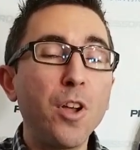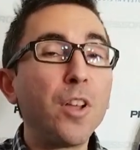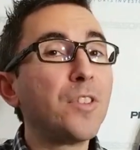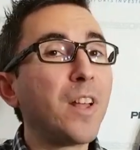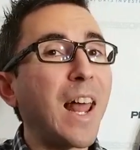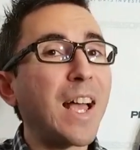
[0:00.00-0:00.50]

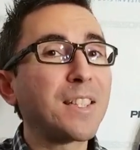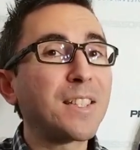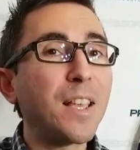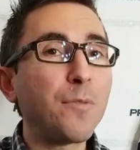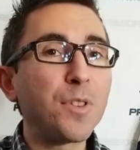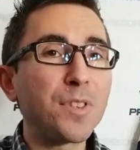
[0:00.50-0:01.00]
the last
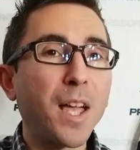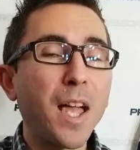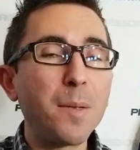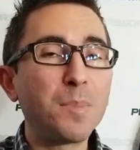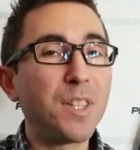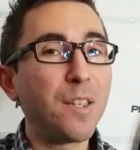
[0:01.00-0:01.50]
7
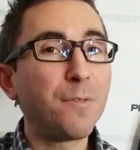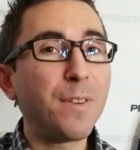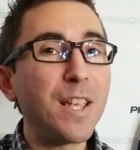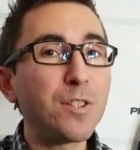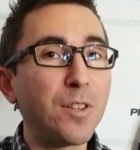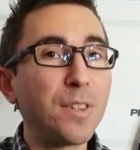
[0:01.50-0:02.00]
times they faced a